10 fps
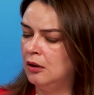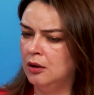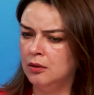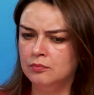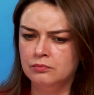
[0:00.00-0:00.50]

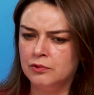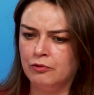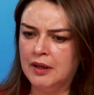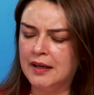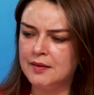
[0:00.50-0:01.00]
Um,
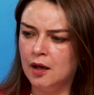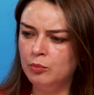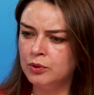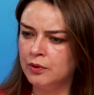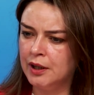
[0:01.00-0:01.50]
one
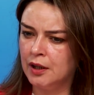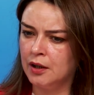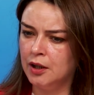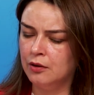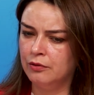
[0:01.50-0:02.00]
example we
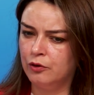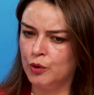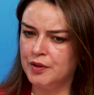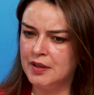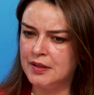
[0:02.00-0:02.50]
can give
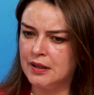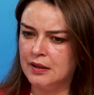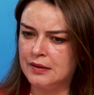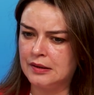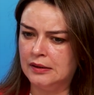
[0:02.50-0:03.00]
for this
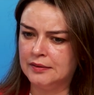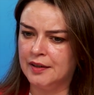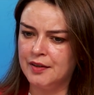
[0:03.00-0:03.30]
is uh,